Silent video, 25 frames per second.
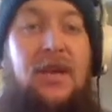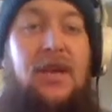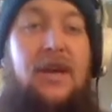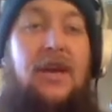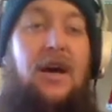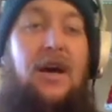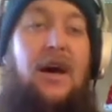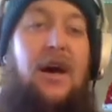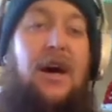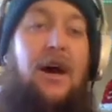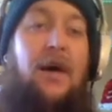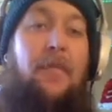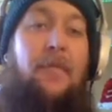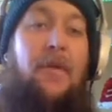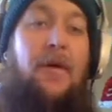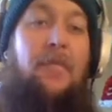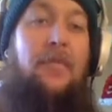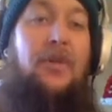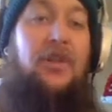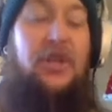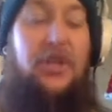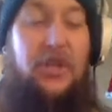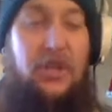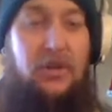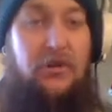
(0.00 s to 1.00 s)
I've
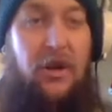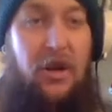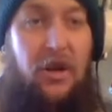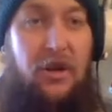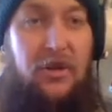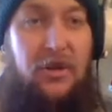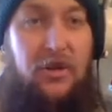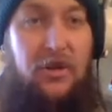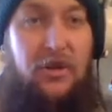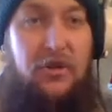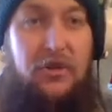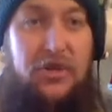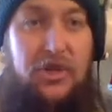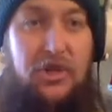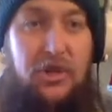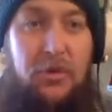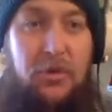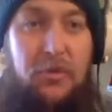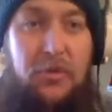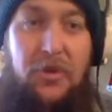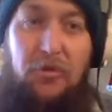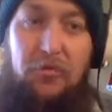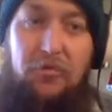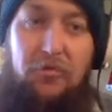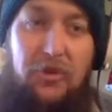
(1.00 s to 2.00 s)
been looking around on
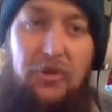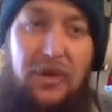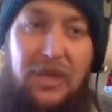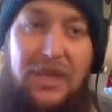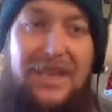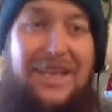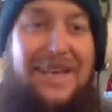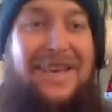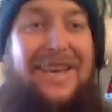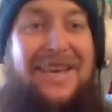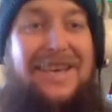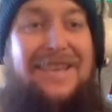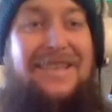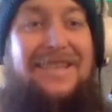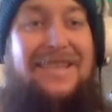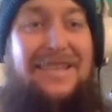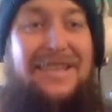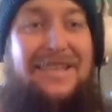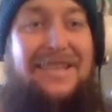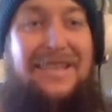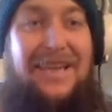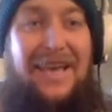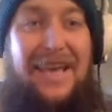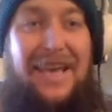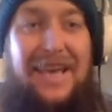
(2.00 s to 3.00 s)
YouTube, there really
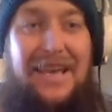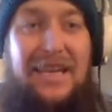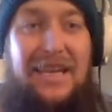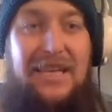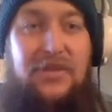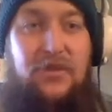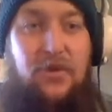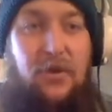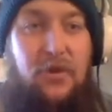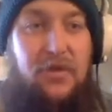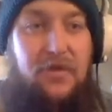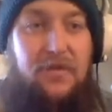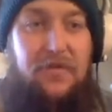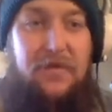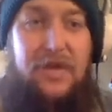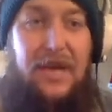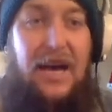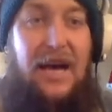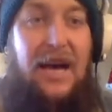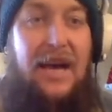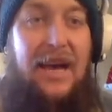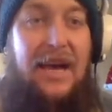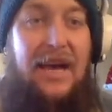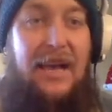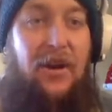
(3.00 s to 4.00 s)
isn't any sort of
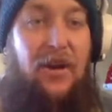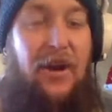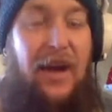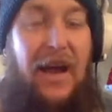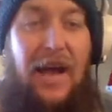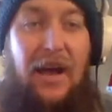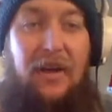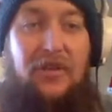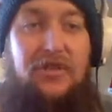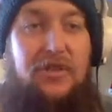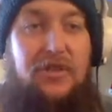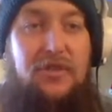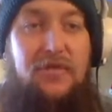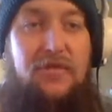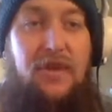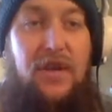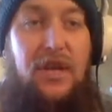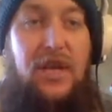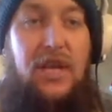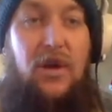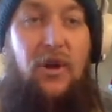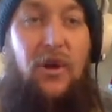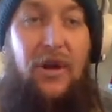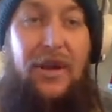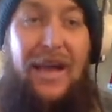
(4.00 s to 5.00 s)
guide or how-to
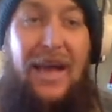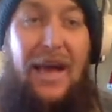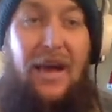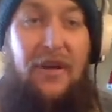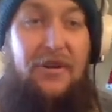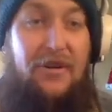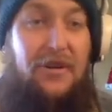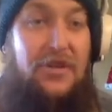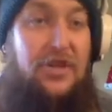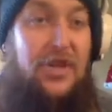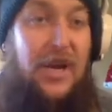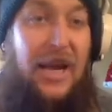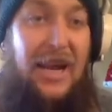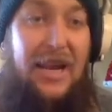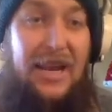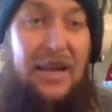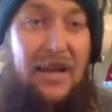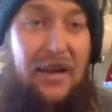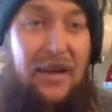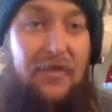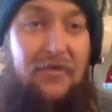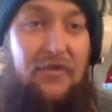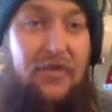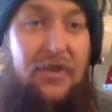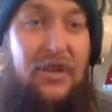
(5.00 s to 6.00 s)
video on how to shiny
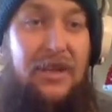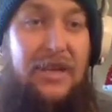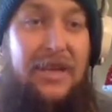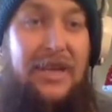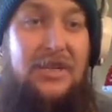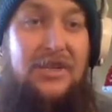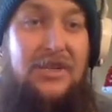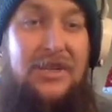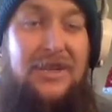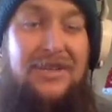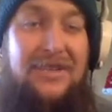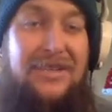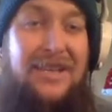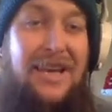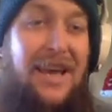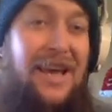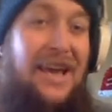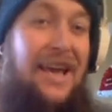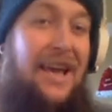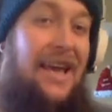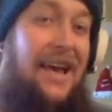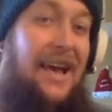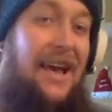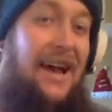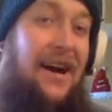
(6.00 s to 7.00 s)
hunt for the legends,
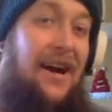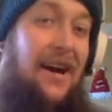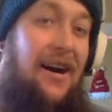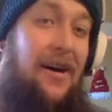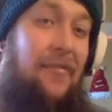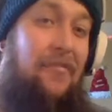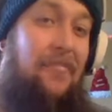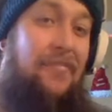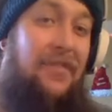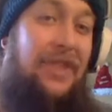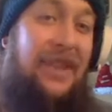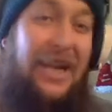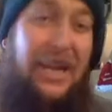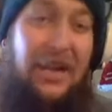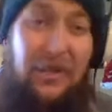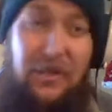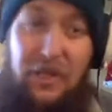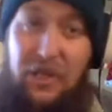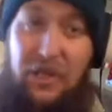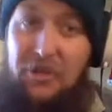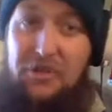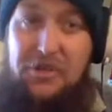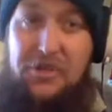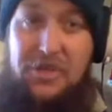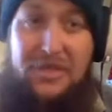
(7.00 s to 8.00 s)
let
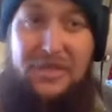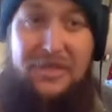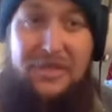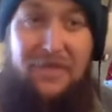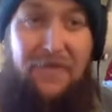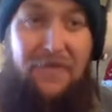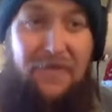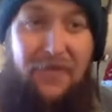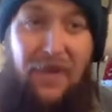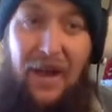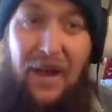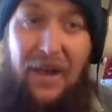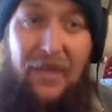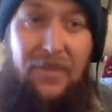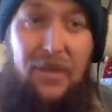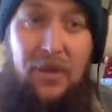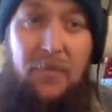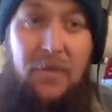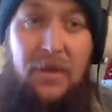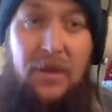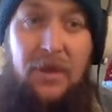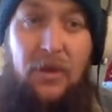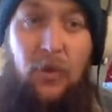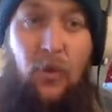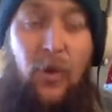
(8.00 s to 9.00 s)
alone just to find them
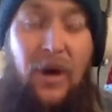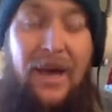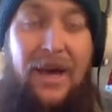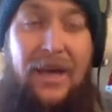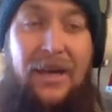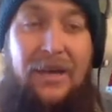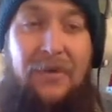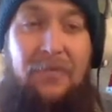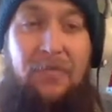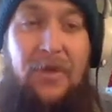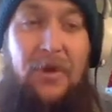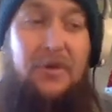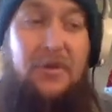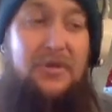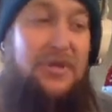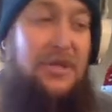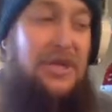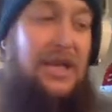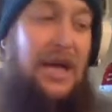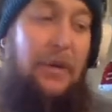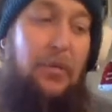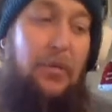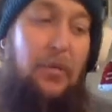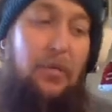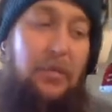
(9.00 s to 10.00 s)
in the wild. There was a
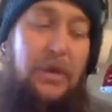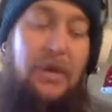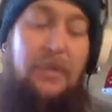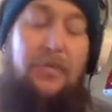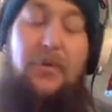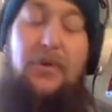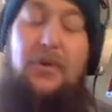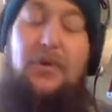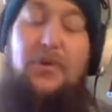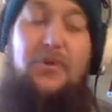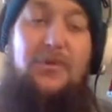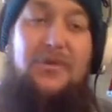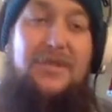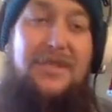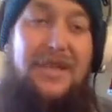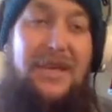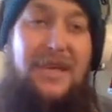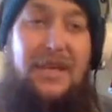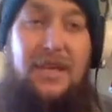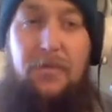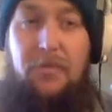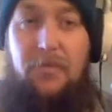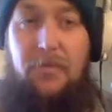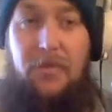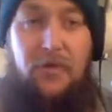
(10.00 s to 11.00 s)
couple people who did
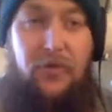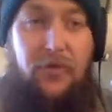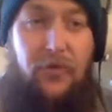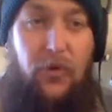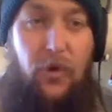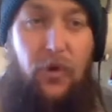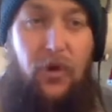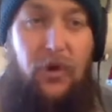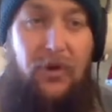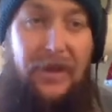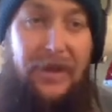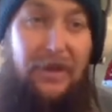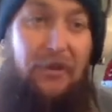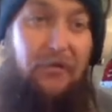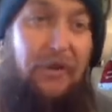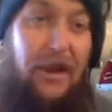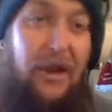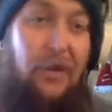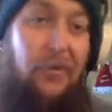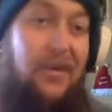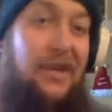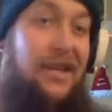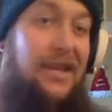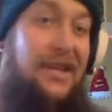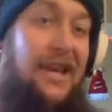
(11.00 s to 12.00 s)
them before, like
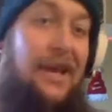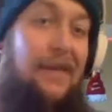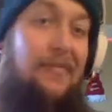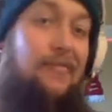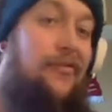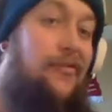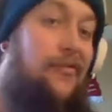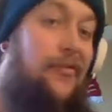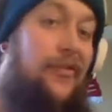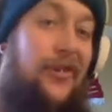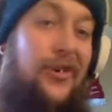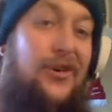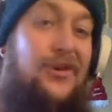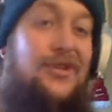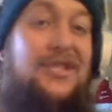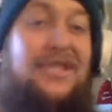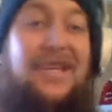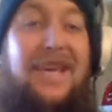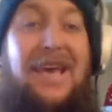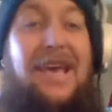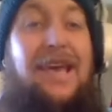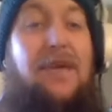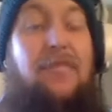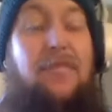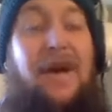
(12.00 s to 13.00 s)
right when the game first
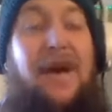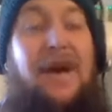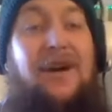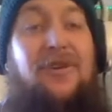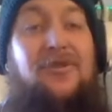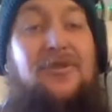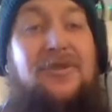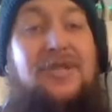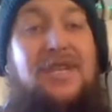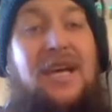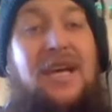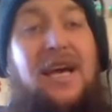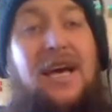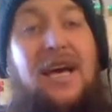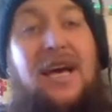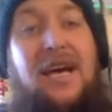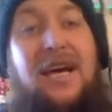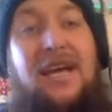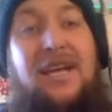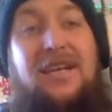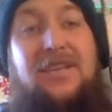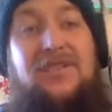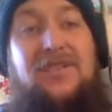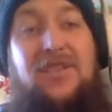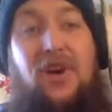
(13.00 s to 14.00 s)
came out.
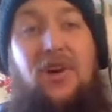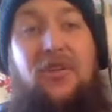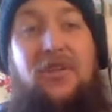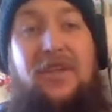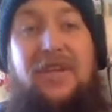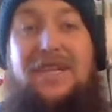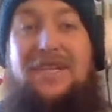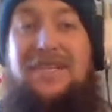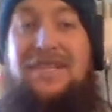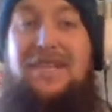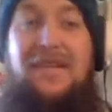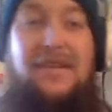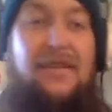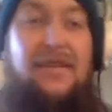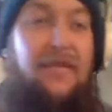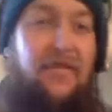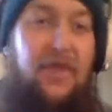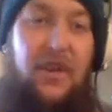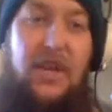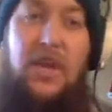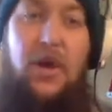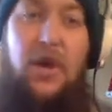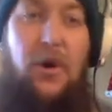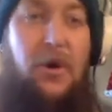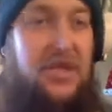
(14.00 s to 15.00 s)
So they just did the
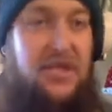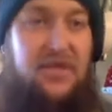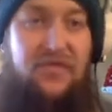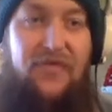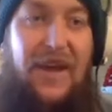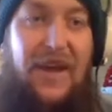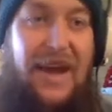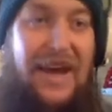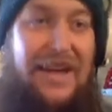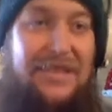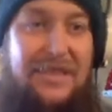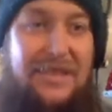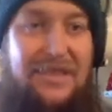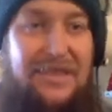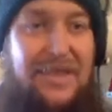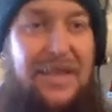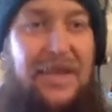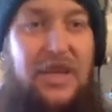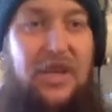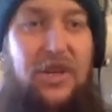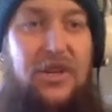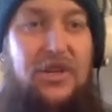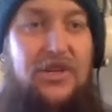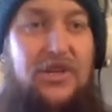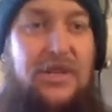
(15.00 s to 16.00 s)
video as fast as they
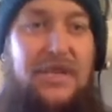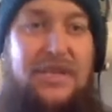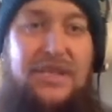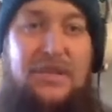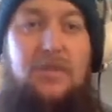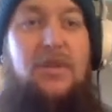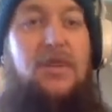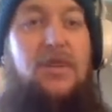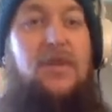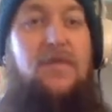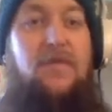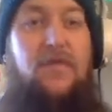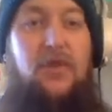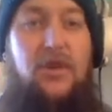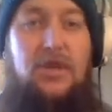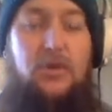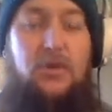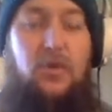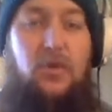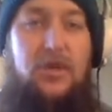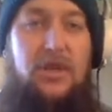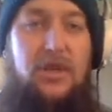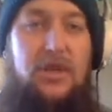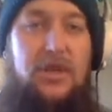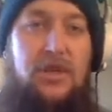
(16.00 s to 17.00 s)
could just to be the first
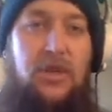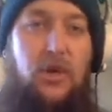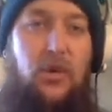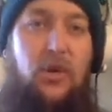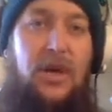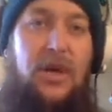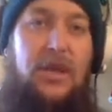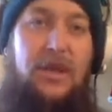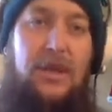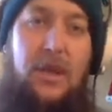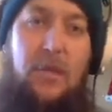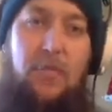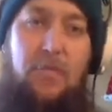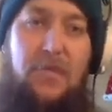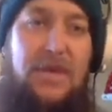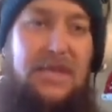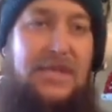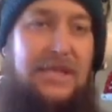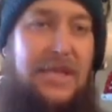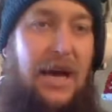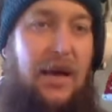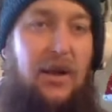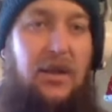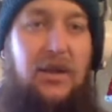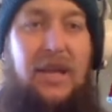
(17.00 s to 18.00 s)
one to do it, and they miss
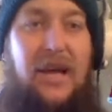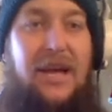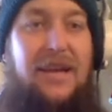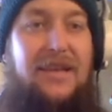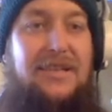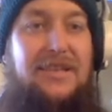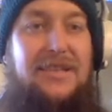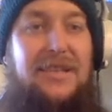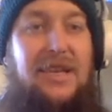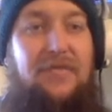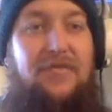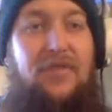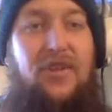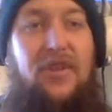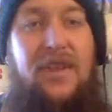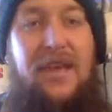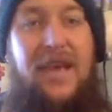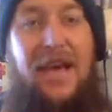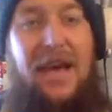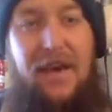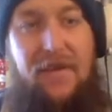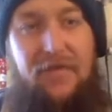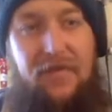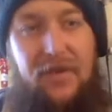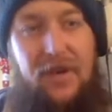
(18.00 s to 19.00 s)
out a lot of stuff or they
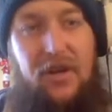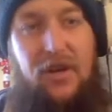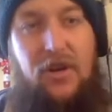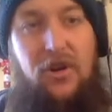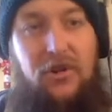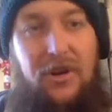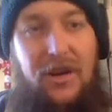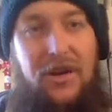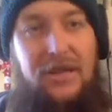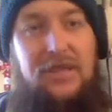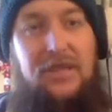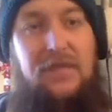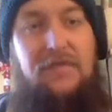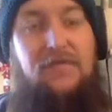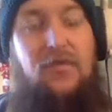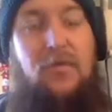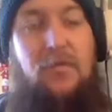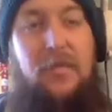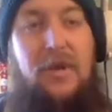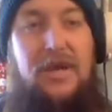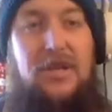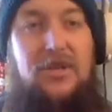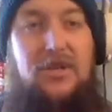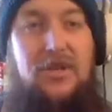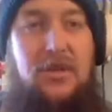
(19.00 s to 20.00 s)
have incorrect
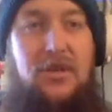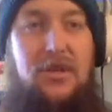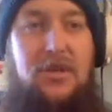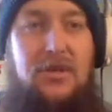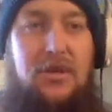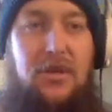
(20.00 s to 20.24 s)
information.